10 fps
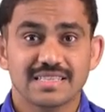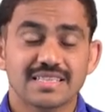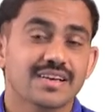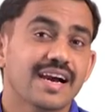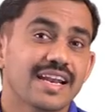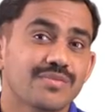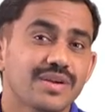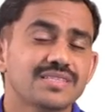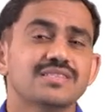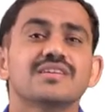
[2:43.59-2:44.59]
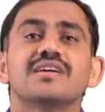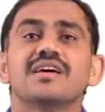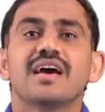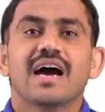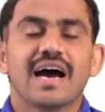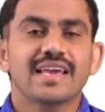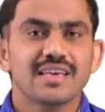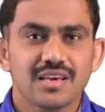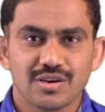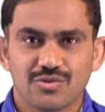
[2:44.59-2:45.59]
So current means I
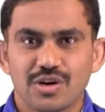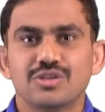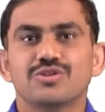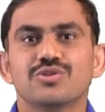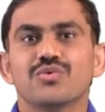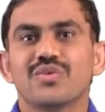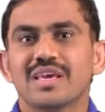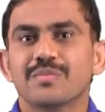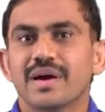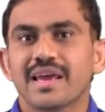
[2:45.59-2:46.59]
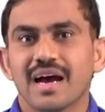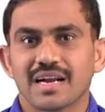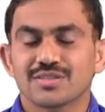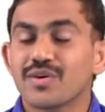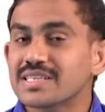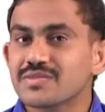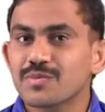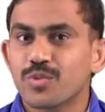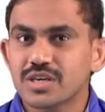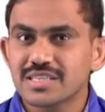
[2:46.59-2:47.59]
equal to V by R. So what is
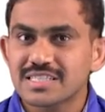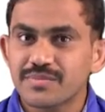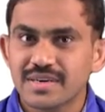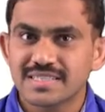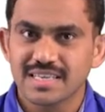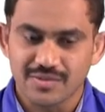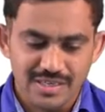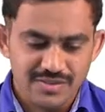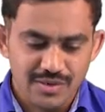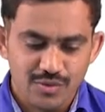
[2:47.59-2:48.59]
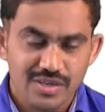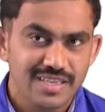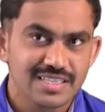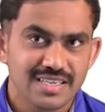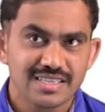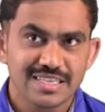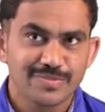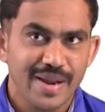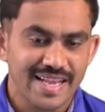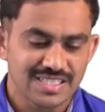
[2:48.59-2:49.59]
your potential difference here? What is your voltage here in this
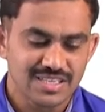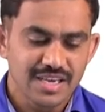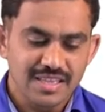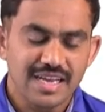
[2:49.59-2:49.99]
branch?